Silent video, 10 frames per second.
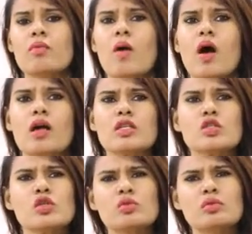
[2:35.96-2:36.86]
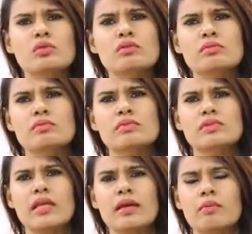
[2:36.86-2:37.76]
want to
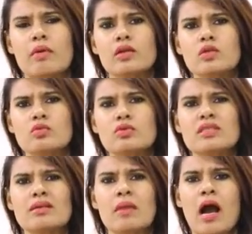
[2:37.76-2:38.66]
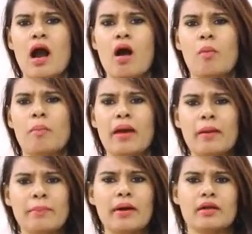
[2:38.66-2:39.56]
somehow
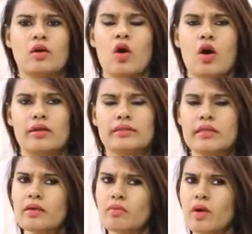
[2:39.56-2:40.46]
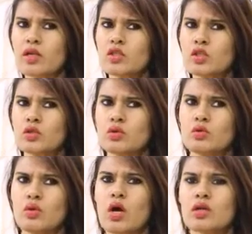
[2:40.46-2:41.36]
pamper God. They want
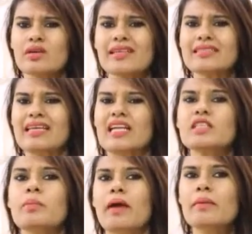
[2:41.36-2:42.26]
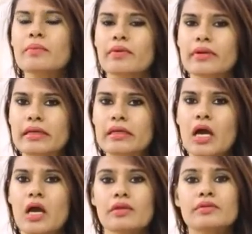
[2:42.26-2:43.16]
to, not exactly pampering,
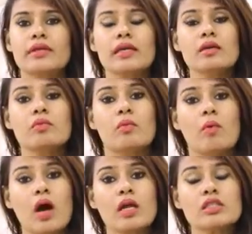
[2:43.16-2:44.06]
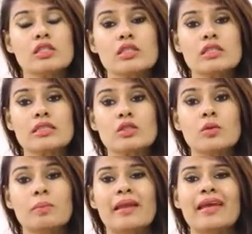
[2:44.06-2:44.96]
they want to
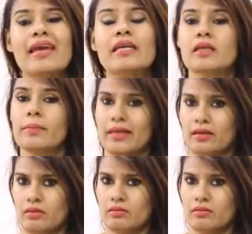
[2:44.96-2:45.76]
play a gimmick.